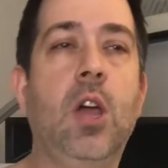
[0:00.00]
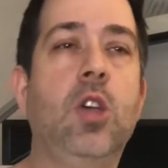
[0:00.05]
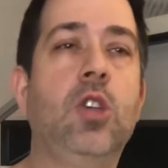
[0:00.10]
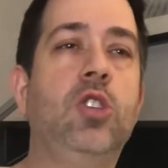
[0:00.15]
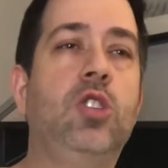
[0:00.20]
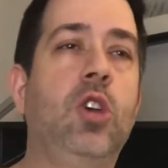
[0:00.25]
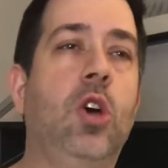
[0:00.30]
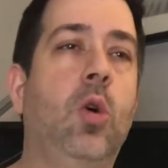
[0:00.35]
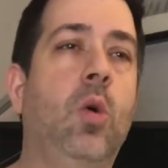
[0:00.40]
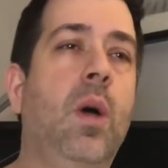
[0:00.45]

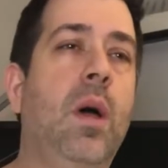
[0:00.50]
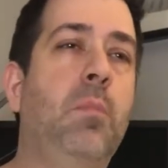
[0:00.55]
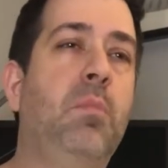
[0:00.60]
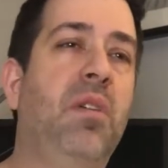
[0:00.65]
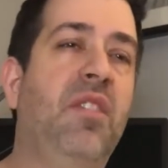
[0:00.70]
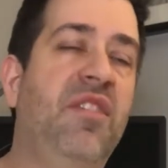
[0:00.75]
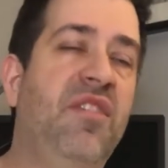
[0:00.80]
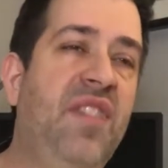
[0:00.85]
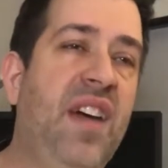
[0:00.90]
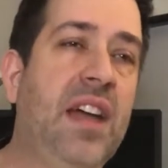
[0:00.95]
So
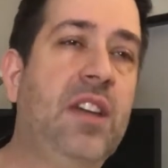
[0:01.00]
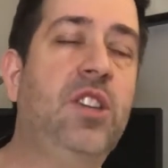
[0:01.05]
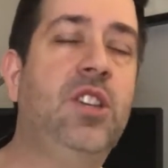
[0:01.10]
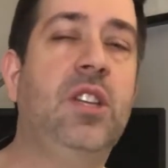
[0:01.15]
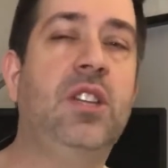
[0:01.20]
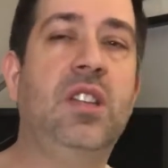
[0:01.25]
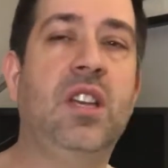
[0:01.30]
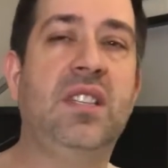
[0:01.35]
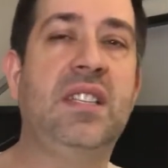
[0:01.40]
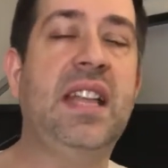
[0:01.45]

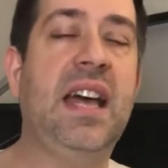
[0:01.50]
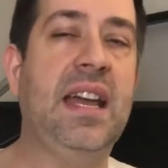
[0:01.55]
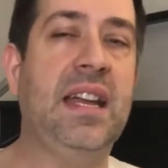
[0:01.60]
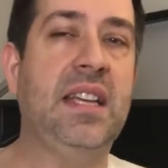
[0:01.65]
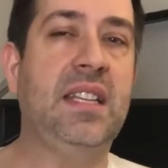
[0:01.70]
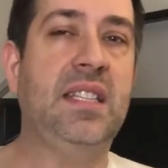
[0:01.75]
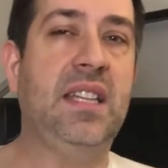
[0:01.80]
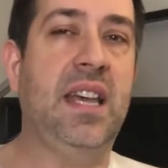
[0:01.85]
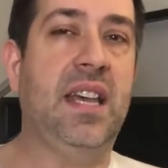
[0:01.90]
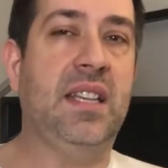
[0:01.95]
perfection does not
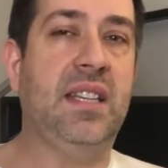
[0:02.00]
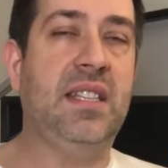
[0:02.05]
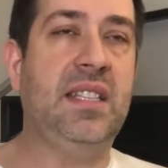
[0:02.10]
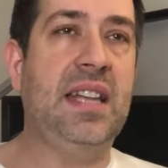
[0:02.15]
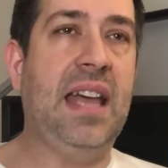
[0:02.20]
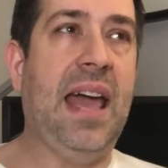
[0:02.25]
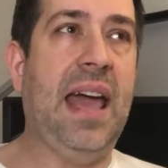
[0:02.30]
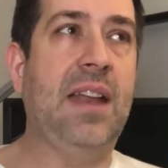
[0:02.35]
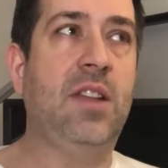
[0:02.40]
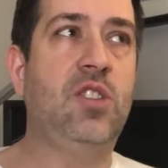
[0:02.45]
exist.
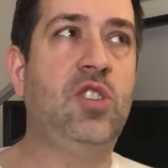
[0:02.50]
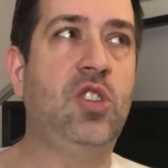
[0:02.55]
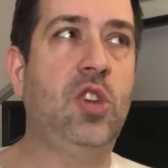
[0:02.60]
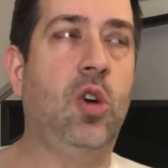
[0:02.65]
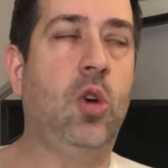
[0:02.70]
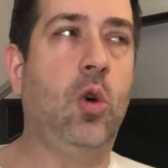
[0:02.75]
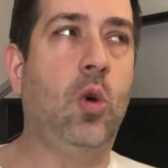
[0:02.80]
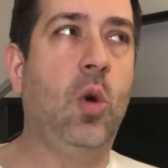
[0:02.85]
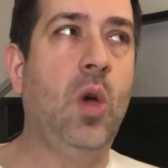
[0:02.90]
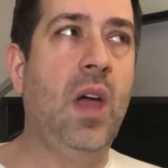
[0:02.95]
And
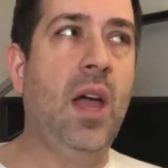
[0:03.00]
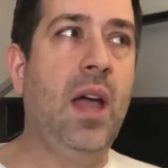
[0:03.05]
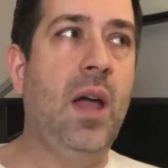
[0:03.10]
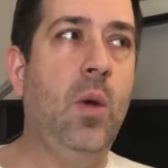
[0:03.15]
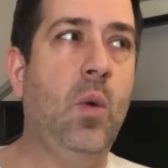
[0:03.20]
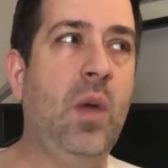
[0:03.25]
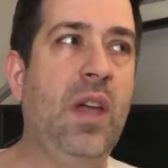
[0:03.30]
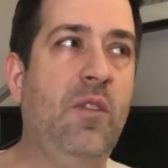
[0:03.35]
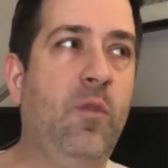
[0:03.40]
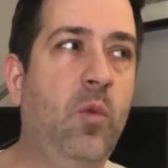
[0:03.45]
so
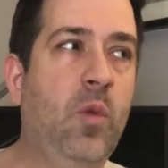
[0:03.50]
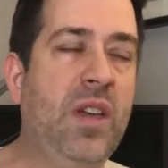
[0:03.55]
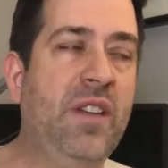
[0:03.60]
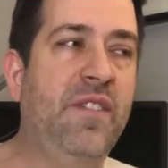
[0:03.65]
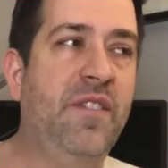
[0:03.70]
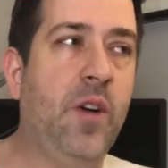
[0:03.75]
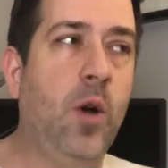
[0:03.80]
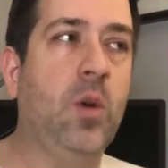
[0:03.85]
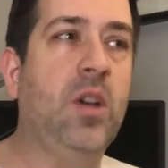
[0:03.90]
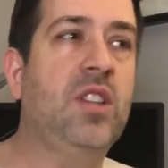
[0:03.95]
if we
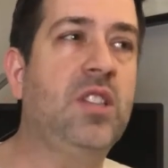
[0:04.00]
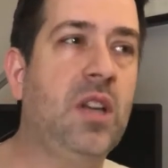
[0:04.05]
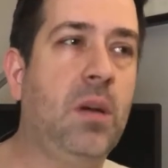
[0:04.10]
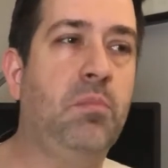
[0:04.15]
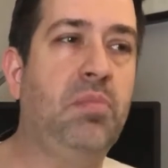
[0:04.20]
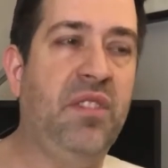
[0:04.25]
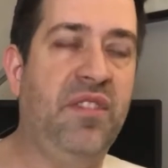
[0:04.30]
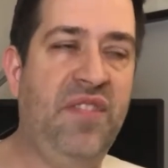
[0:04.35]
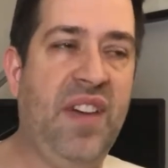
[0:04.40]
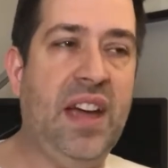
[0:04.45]
focus on
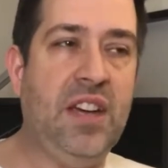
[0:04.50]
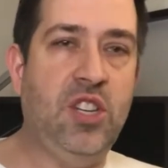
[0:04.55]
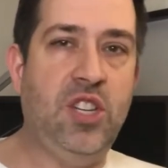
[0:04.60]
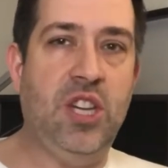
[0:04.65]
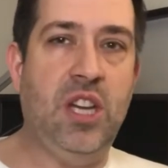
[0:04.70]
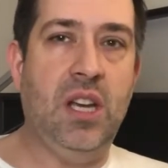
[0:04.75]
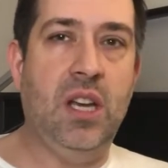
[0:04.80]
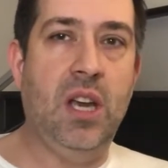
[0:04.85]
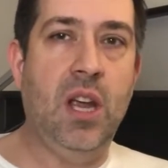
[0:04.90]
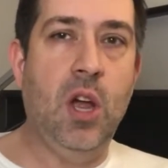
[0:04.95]

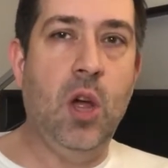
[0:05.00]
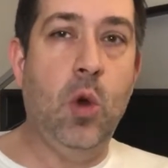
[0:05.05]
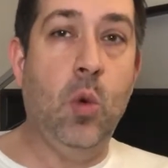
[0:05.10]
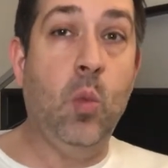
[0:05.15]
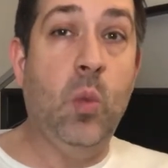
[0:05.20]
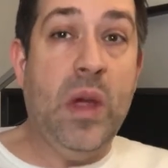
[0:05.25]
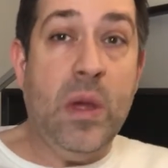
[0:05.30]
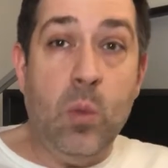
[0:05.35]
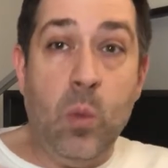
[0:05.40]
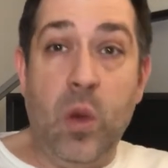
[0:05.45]
perfection,
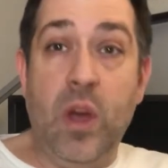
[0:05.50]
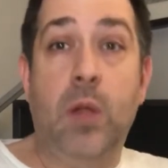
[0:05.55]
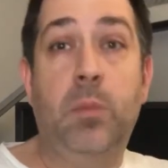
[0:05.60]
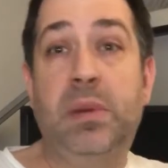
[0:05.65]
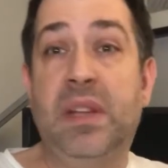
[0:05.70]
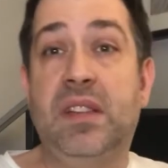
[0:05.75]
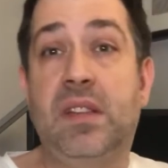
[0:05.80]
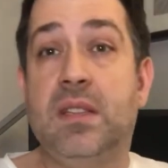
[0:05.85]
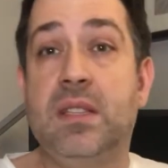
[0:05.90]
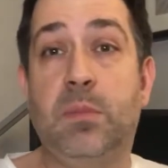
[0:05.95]
we will
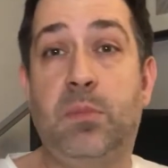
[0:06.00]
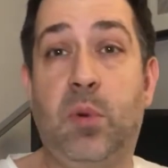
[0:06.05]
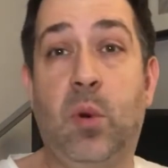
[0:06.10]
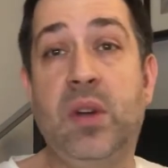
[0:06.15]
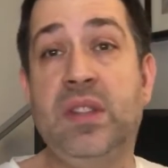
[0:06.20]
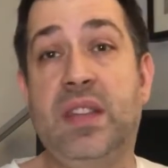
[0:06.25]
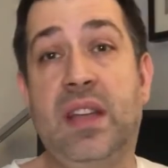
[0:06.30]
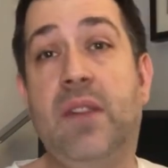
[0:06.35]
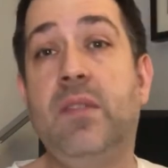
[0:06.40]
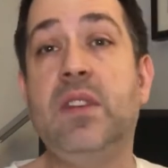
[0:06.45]
be
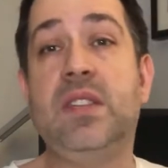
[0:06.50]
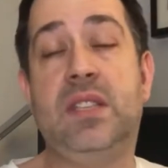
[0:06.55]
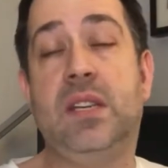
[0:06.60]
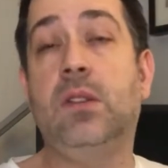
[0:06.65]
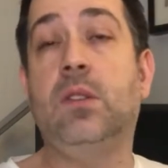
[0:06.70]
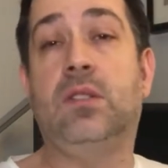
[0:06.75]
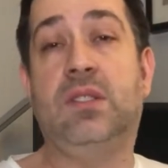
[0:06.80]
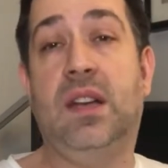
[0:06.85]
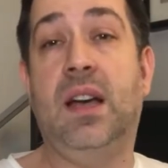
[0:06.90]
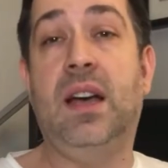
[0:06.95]
disappointed every
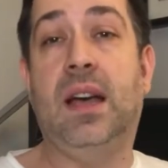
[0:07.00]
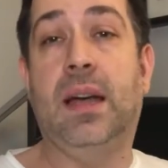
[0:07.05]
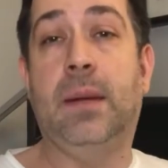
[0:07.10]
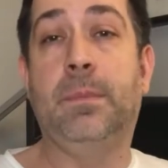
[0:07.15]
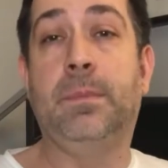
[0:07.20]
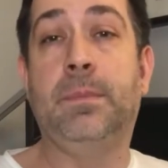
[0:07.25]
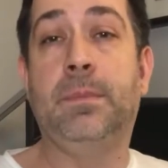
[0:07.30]
single time.